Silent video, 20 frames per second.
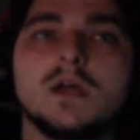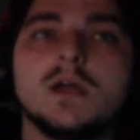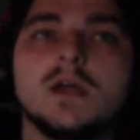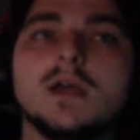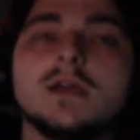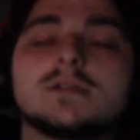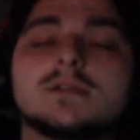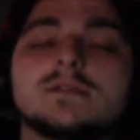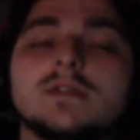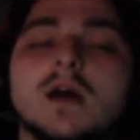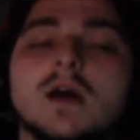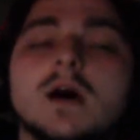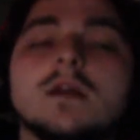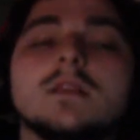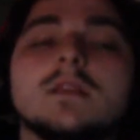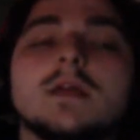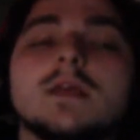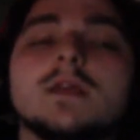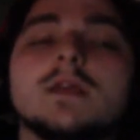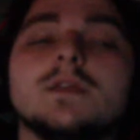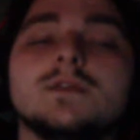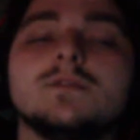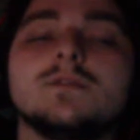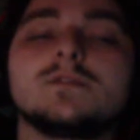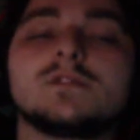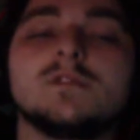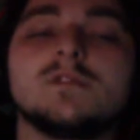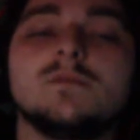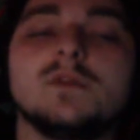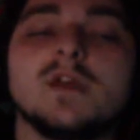it's not like it
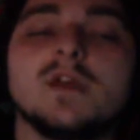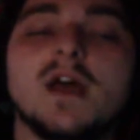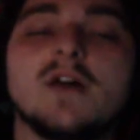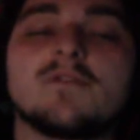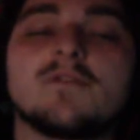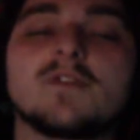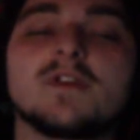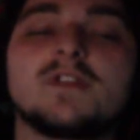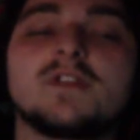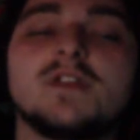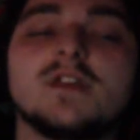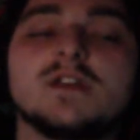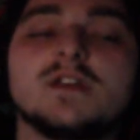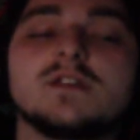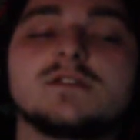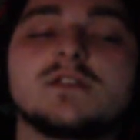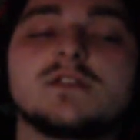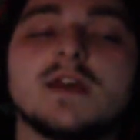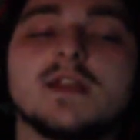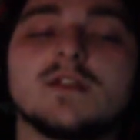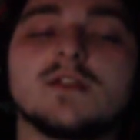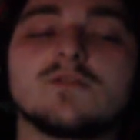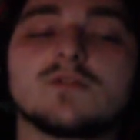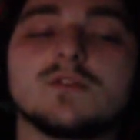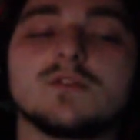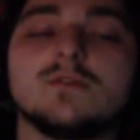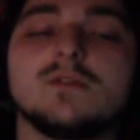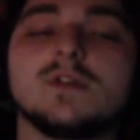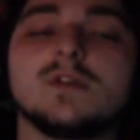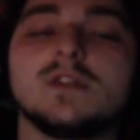used to be. Everything is getting
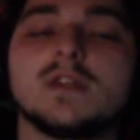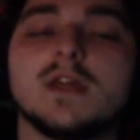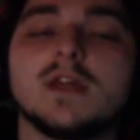ruined.